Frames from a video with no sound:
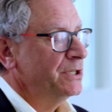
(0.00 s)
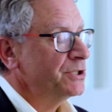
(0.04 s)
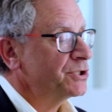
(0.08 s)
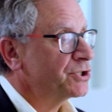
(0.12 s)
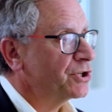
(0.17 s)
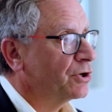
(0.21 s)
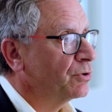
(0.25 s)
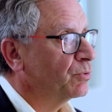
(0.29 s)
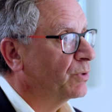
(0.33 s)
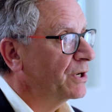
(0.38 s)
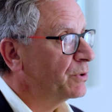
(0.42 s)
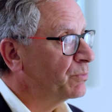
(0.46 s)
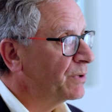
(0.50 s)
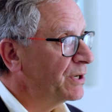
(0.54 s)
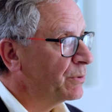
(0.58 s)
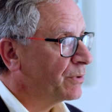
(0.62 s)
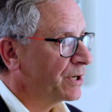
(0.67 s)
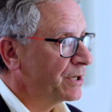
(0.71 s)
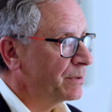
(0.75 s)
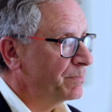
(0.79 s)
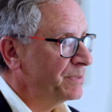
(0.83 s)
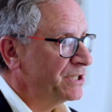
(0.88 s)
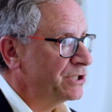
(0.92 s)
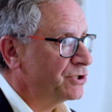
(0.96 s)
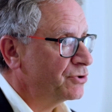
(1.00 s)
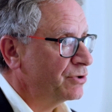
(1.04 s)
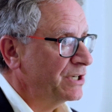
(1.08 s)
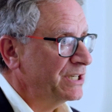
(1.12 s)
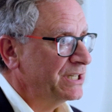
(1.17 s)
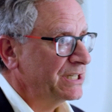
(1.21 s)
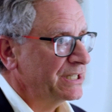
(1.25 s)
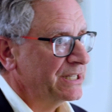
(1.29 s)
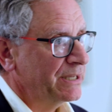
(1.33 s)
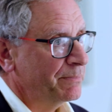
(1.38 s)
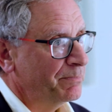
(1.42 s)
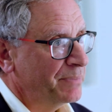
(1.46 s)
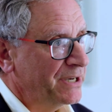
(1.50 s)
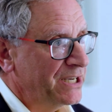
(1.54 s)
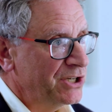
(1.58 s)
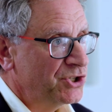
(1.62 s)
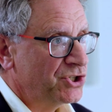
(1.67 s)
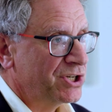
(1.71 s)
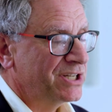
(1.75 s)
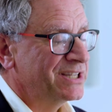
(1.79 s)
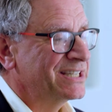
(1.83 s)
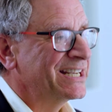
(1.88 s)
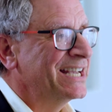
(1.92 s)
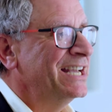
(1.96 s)
So when we want to be treating the
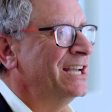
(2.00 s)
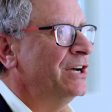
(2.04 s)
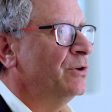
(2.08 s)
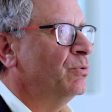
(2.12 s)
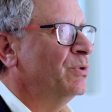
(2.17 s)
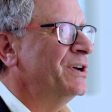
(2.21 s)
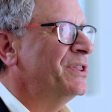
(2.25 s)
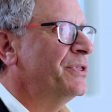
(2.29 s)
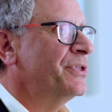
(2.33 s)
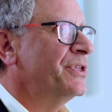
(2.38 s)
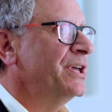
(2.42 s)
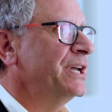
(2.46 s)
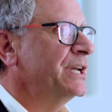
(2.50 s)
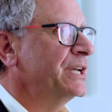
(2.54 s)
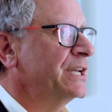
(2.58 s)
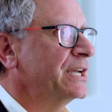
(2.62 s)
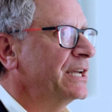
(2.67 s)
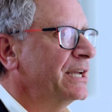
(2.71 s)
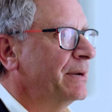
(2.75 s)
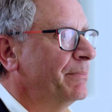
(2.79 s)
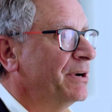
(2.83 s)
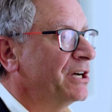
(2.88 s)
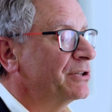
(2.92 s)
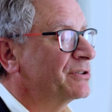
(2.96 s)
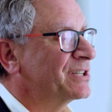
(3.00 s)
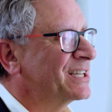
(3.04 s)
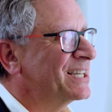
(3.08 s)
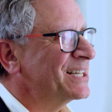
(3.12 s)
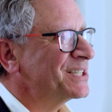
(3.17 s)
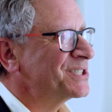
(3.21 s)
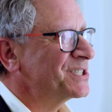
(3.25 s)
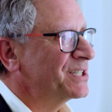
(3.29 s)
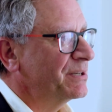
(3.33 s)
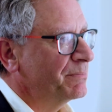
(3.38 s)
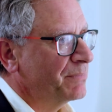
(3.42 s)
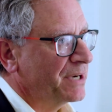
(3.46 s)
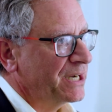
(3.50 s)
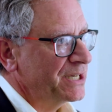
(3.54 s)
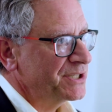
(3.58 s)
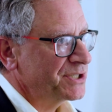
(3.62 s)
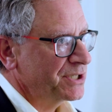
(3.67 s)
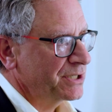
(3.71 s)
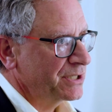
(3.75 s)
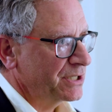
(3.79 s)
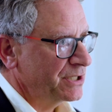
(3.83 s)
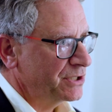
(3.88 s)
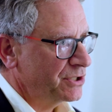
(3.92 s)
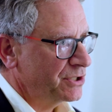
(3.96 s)
patient, we're thinking about customizing the